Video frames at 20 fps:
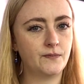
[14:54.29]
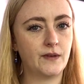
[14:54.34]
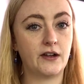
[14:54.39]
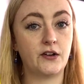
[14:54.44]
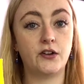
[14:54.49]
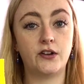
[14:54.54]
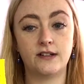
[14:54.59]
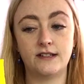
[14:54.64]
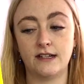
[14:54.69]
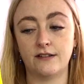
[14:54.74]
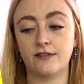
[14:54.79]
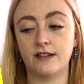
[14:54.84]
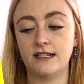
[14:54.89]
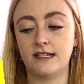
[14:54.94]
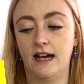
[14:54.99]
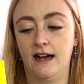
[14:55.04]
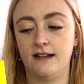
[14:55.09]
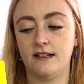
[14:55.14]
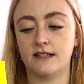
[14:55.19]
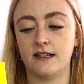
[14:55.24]
Like you can definitely
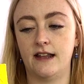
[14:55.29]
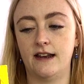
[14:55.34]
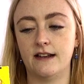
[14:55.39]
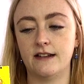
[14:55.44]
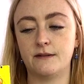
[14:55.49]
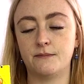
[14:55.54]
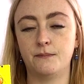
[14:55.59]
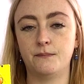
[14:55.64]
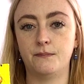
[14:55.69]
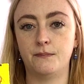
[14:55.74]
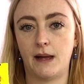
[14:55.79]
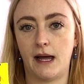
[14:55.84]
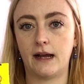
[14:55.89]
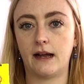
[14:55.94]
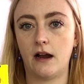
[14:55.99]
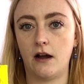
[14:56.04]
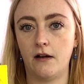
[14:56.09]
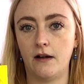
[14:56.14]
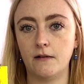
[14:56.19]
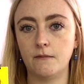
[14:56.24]
taste that it's
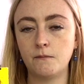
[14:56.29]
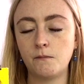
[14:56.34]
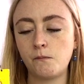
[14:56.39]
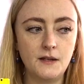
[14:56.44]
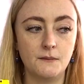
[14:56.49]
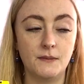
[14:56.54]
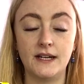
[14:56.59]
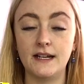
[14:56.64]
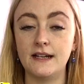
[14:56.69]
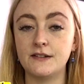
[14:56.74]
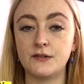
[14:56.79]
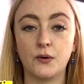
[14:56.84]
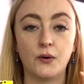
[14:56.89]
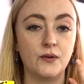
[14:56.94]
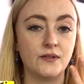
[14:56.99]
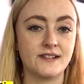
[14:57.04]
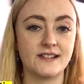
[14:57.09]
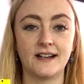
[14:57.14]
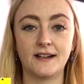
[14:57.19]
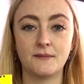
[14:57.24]
blackcurrant. It is
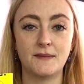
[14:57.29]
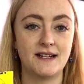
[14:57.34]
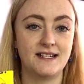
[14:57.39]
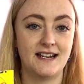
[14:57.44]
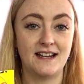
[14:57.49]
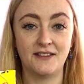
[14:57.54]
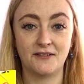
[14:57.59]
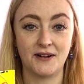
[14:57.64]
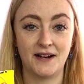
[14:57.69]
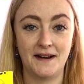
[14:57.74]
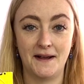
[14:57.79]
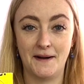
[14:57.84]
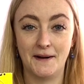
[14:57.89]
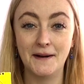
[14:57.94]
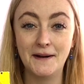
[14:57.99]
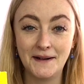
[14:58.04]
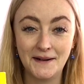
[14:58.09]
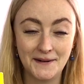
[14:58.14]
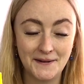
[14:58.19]
all stuck in my teeth right now.